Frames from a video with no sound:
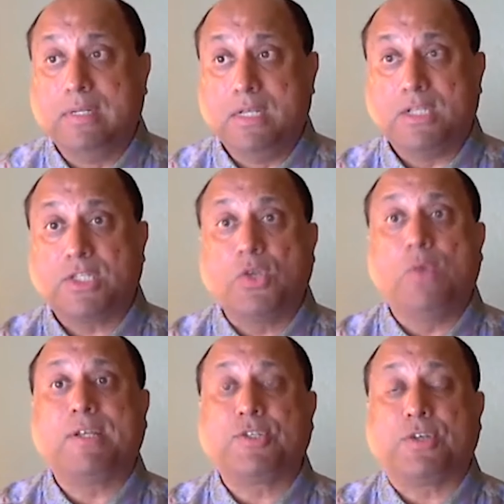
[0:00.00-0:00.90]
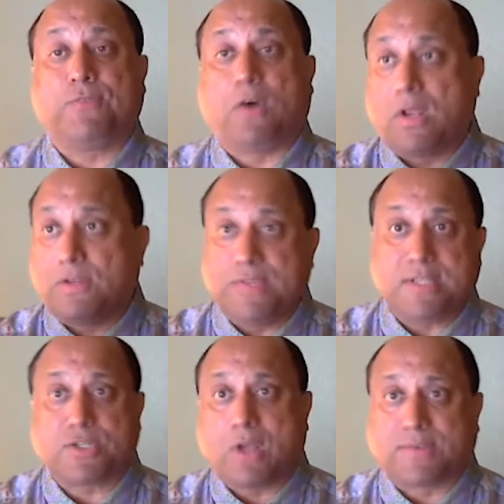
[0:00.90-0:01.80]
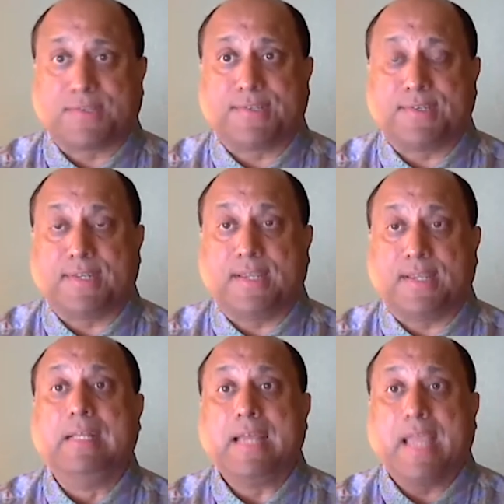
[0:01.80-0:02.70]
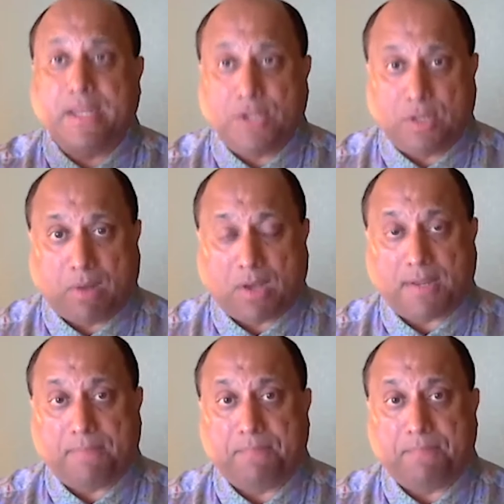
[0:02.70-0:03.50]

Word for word: so much of all of this toxicity in your body.